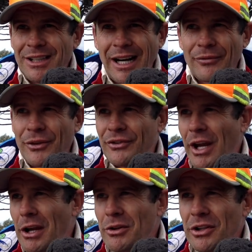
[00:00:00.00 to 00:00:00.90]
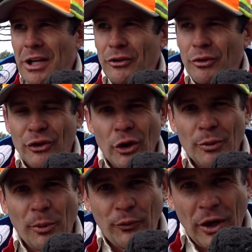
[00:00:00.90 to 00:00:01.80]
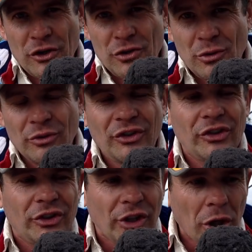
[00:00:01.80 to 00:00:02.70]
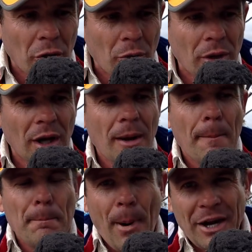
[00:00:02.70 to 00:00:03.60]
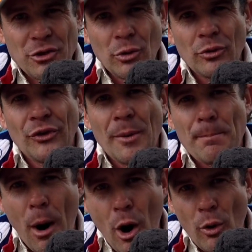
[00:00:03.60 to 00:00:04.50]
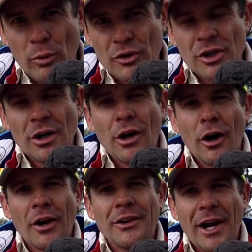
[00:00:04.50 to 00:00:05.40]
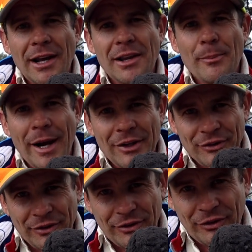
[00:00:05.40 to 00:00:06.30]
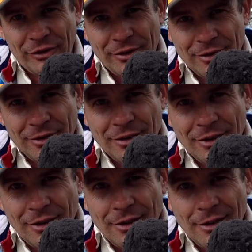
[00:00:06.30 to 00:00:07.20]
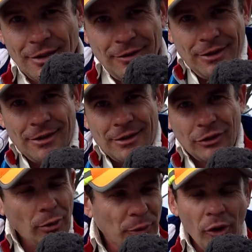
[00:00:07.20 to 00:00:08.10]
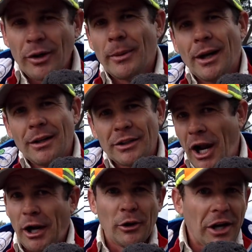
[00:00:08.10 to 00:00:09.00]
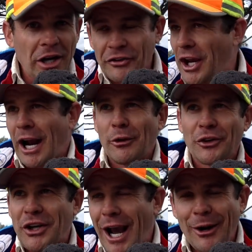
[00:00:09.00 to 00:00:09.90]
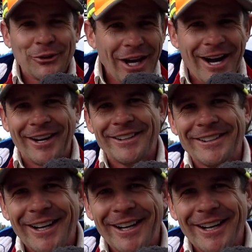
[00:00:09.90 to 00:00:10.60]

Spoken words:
after 10 years or so as a professional, still battles the bulge on a daily basis. You know, this is what I'm talking about. And he does calories in, calories out.